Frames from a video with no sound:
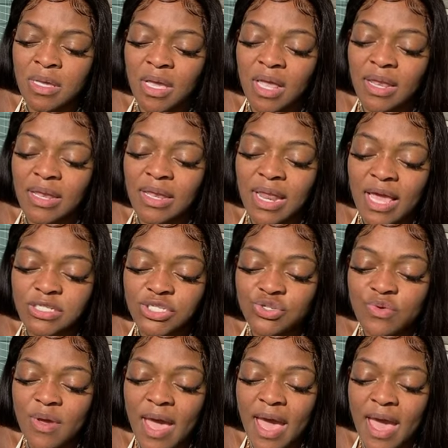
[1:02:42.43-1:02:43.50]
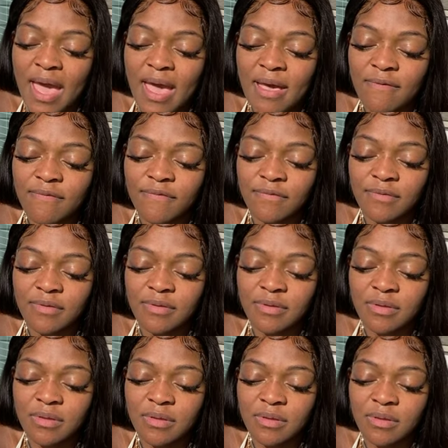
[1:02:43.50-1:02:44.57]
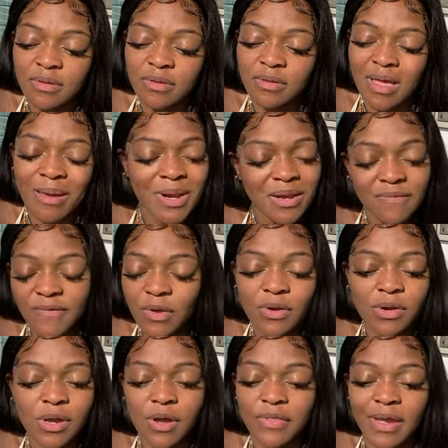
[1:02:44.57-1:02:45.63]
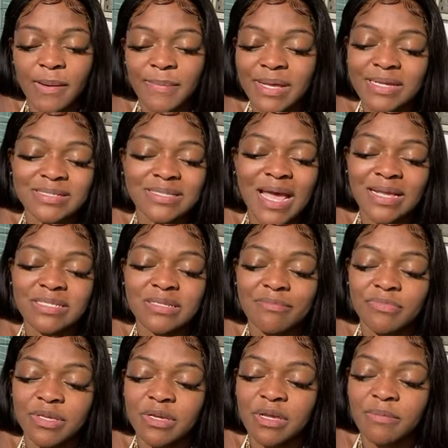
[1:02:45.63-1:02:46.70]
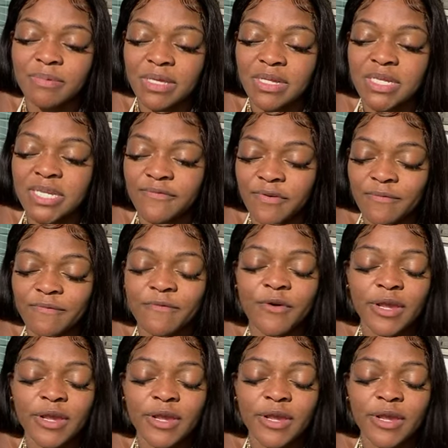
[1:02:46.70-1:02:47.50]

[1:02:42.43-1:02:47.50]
Unless you have, I'm not even going to go there because that's something completely different.